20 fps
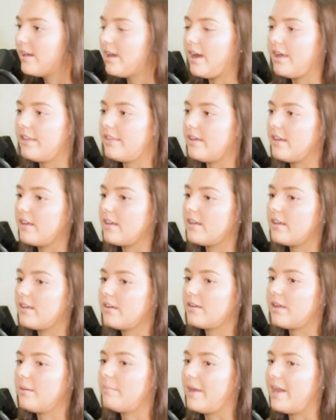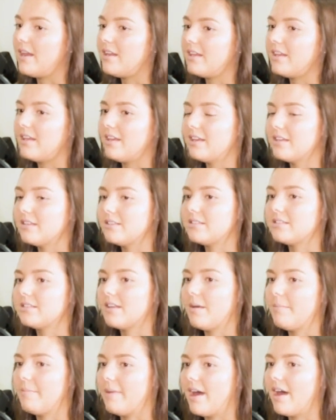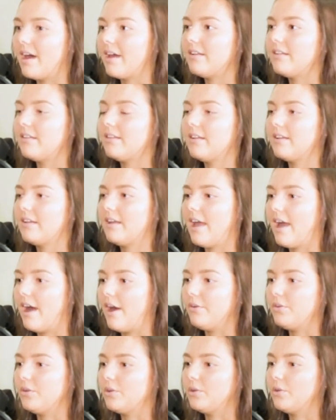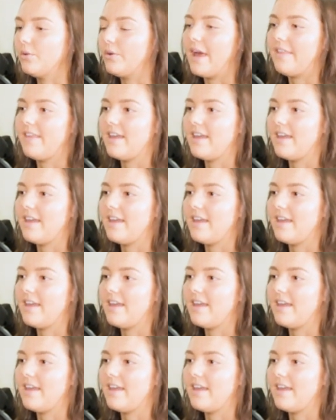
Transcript: I think competing is about how you look.